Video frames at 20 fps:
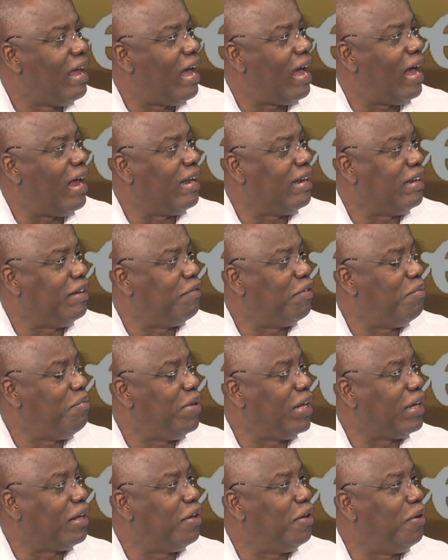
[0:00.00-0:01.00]
And even
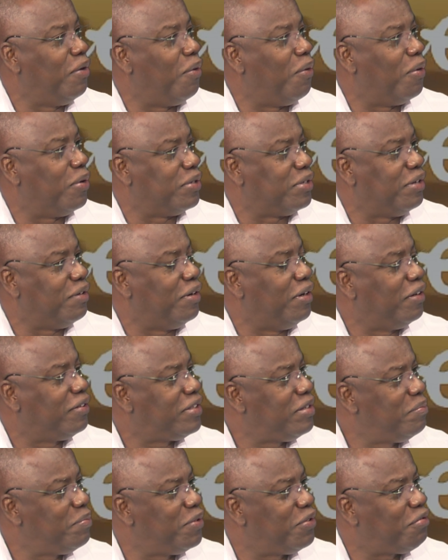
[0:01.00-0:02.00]
making laws, little
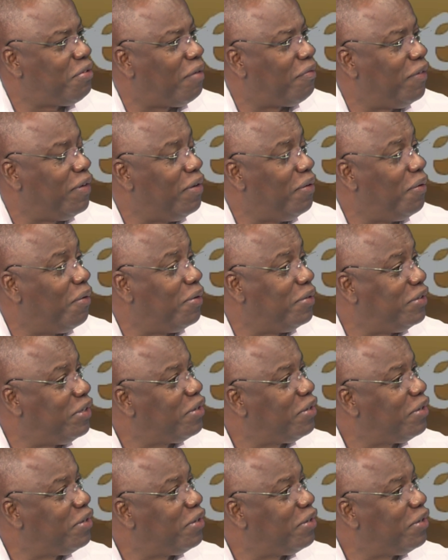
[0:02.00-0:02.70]
simple traffic laws,